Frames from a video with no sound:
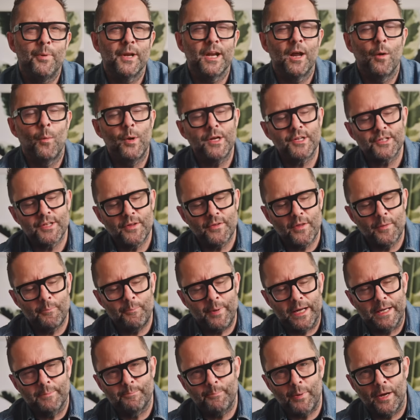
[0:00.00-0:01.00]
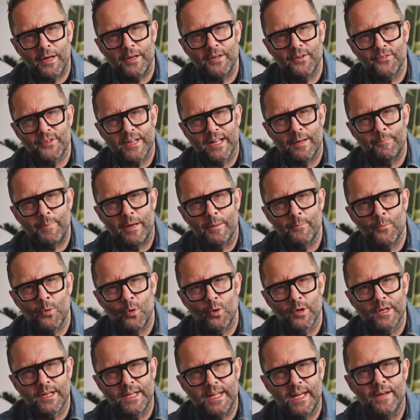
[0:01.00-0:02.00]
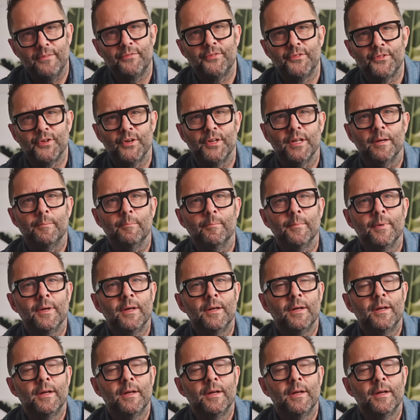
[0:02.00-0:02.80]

but I wish that the big buttons had a bit more give to them.